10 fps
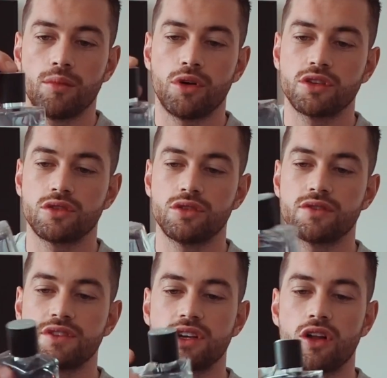Bottle, it's
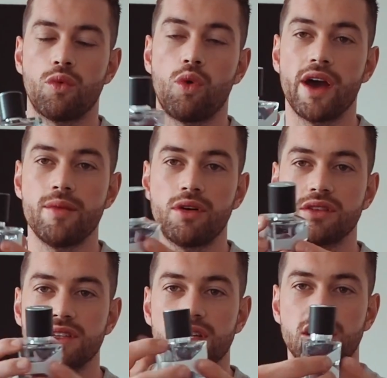obviously got the Y
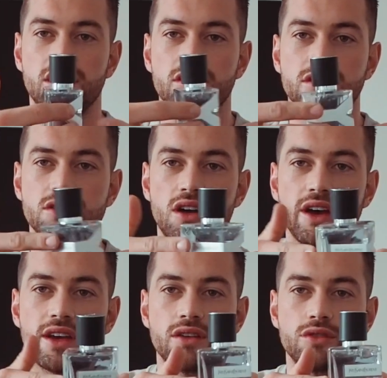embossed in it on the side,